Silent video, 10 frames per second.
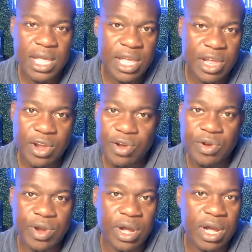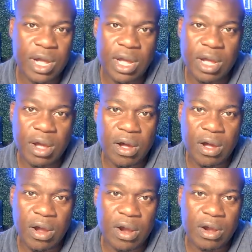Here
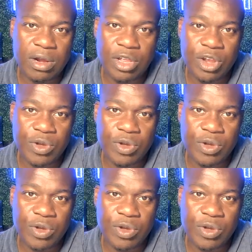are